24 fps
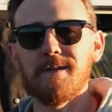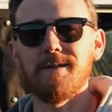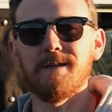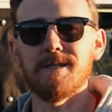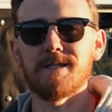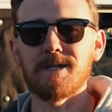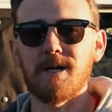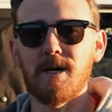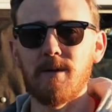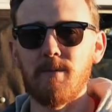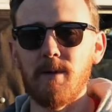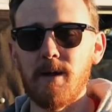of
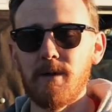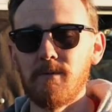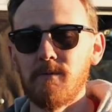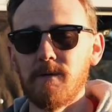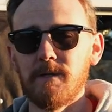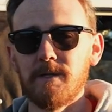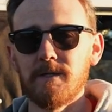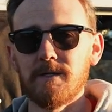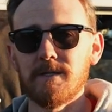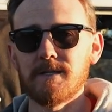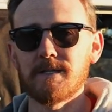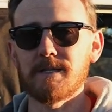these turbine
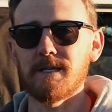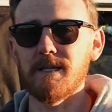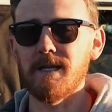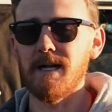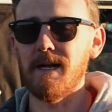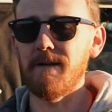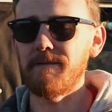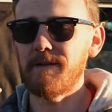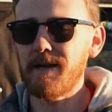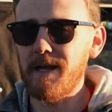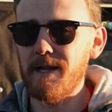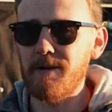wheels, and
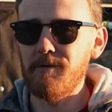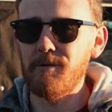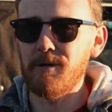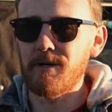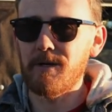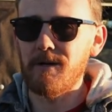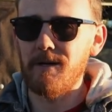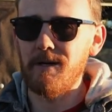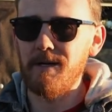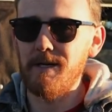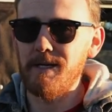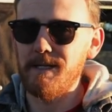I've got to
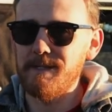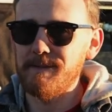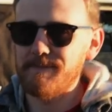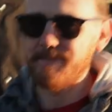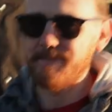agree,